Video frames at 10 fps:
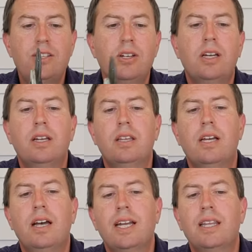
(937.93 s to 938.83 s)
I took the
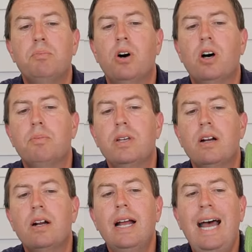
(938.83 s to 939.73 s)
cutting at the bottom
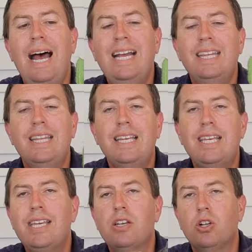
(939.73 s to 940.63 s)
here at the
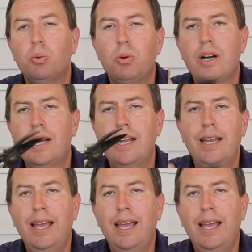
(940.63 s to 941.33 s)
heel where it